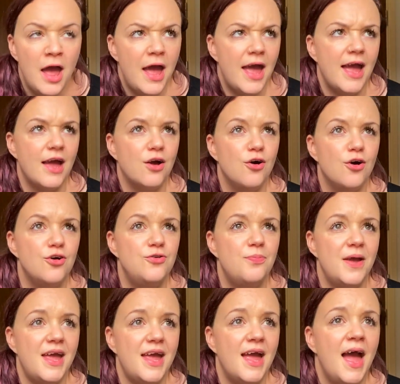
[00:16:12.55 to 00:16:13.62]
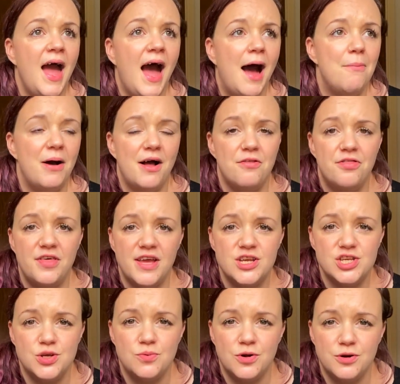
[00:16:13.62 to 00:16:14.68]
It could be about
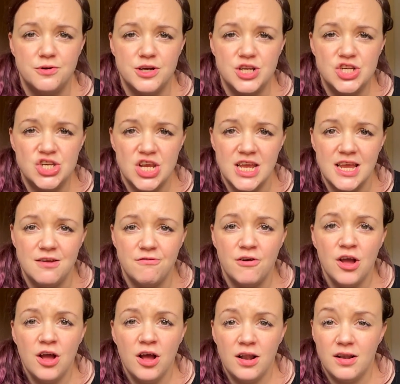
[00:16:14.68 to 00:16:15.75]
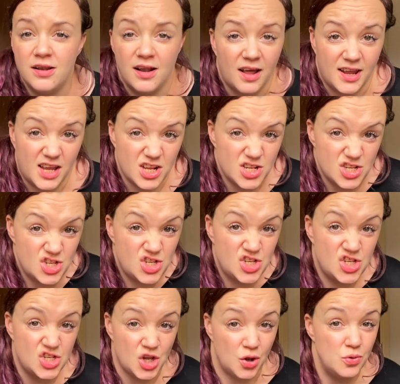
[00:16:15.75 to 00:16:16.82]
things you want to achieve, like
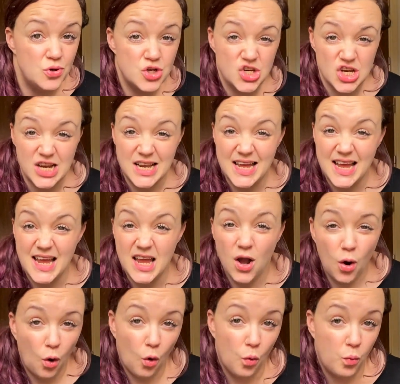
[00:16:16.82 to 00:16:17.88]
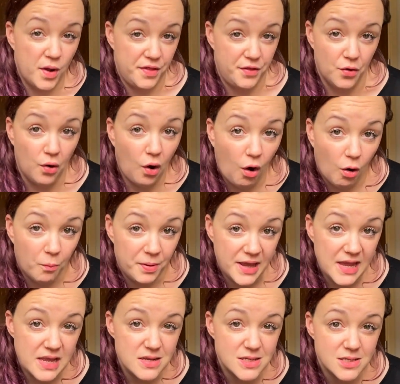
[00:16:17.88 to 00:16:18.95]
socially or with your
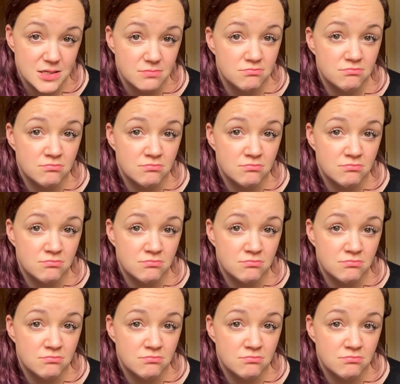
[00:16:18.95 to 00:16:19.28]
hobbies.